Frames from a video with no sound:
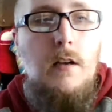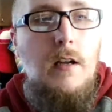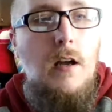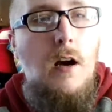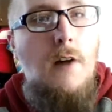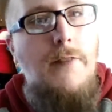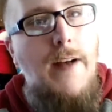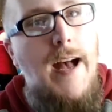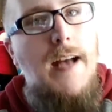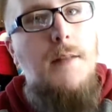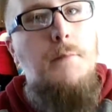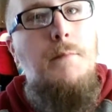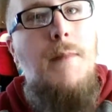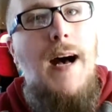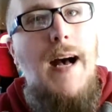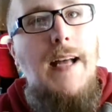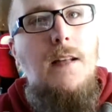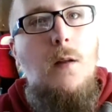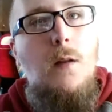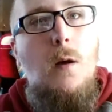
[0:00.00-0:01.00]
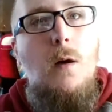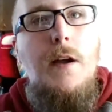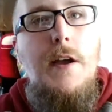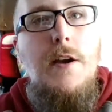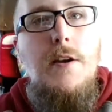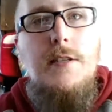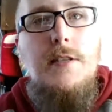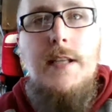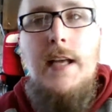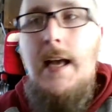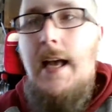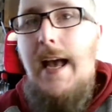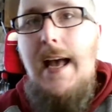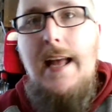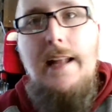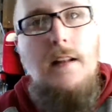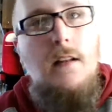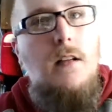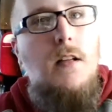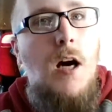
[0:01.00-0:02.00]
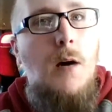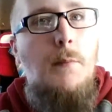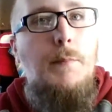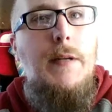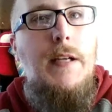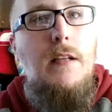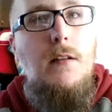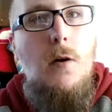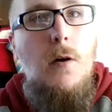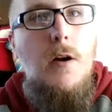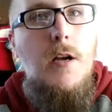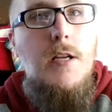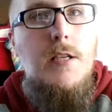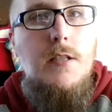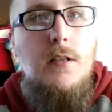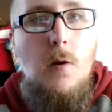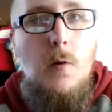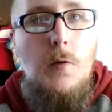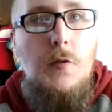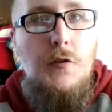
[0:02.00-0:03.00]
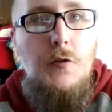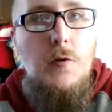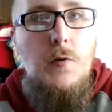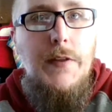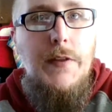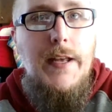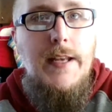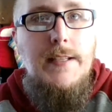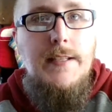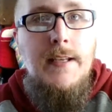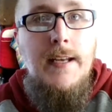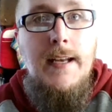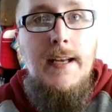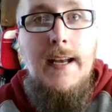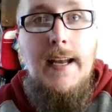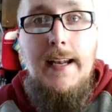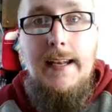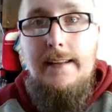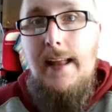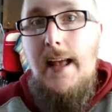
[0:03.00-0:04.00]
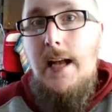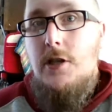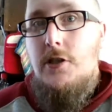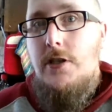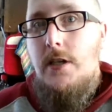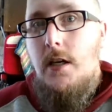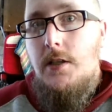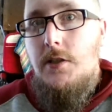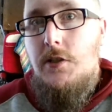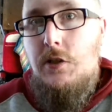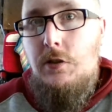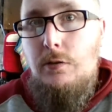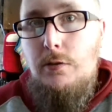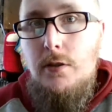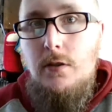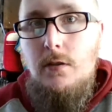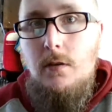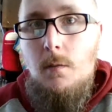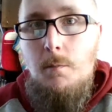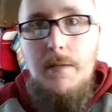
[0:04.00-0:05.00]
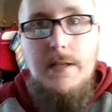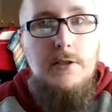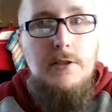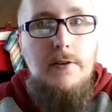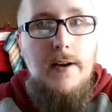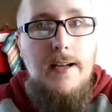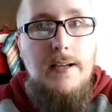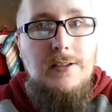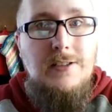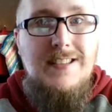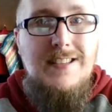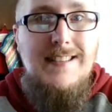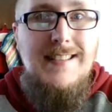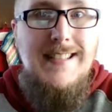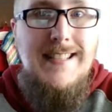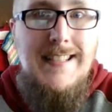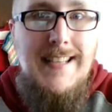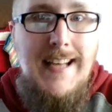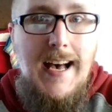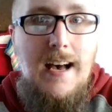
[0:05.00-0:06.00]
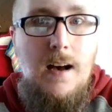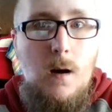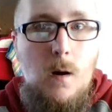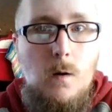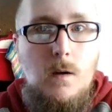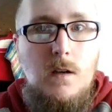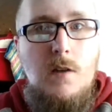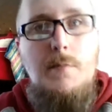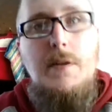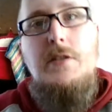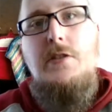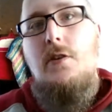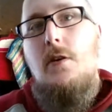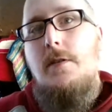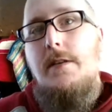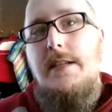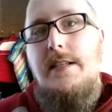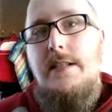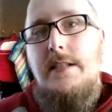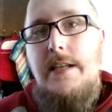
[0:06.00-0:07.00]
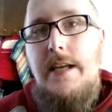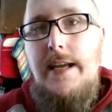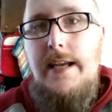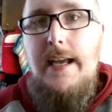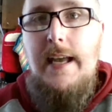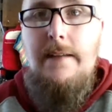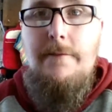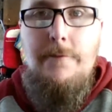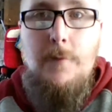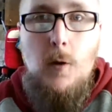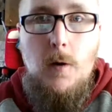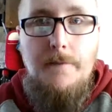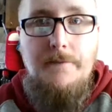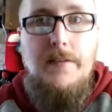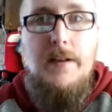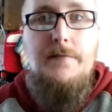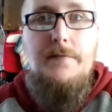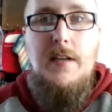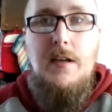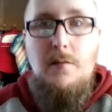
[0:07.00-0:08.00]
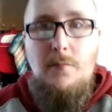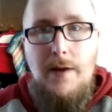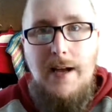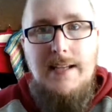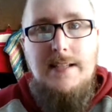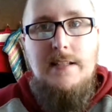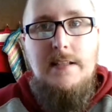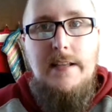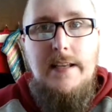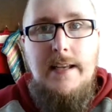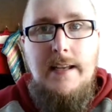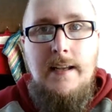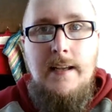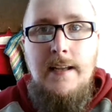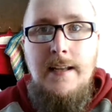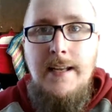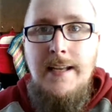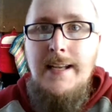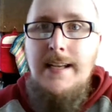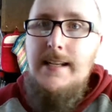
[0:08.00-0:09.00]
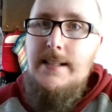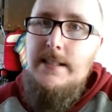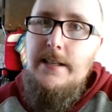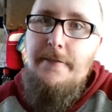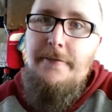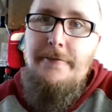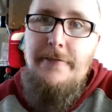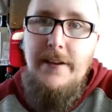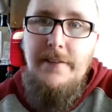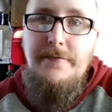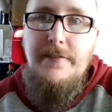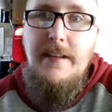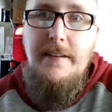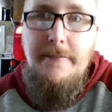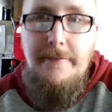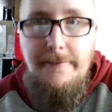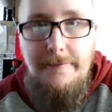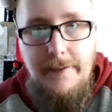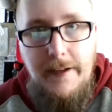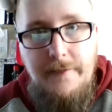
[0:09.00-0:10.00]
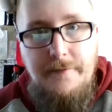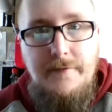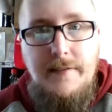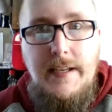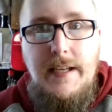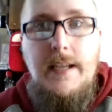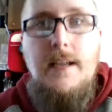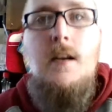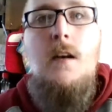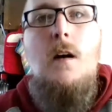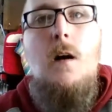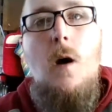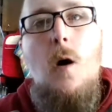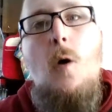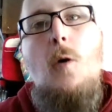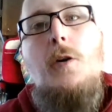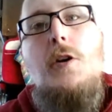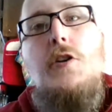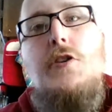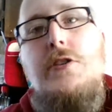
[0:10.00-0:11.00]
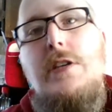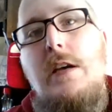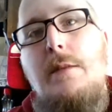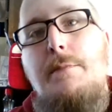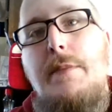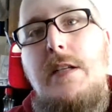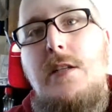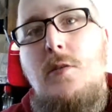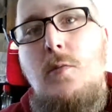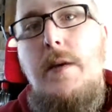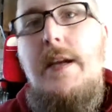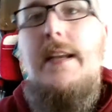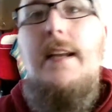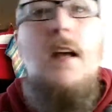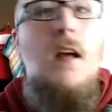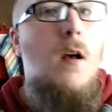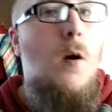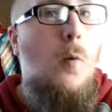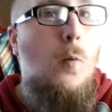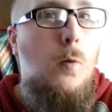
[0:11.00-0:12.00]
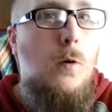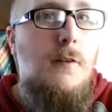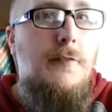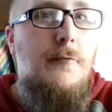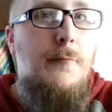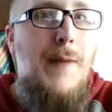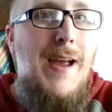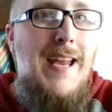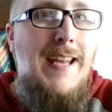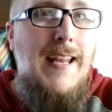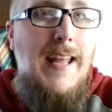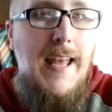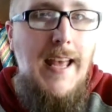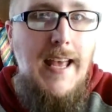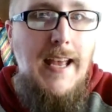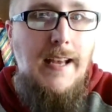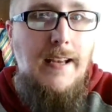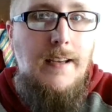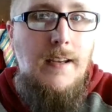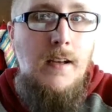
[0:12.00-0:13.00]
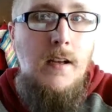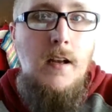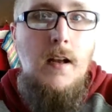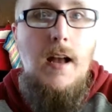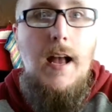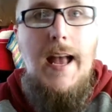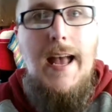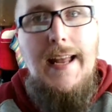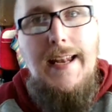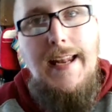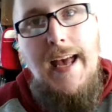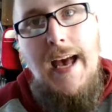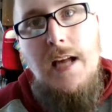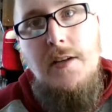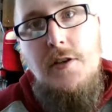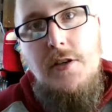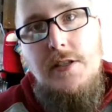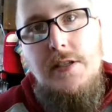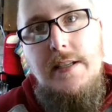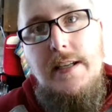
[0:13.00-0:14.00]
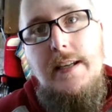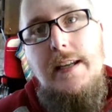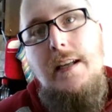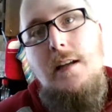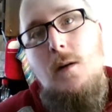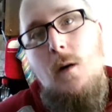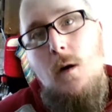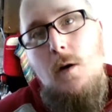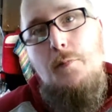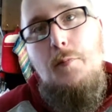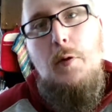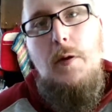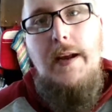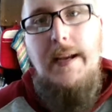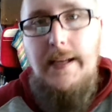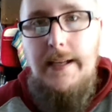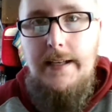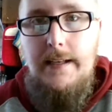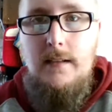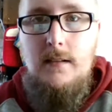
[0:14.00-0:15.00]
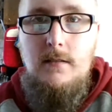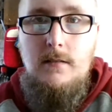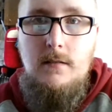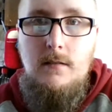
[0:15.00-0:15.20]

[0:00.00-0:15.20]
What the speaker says: Now, I've had my lawyers and company lawyers go through this, and it's actually untrue. Mr. Henderson does not own a majority stake in 450 Wrestling. It's a 50-50 ownership between Wolfman Inc. and Henderson Incorporated.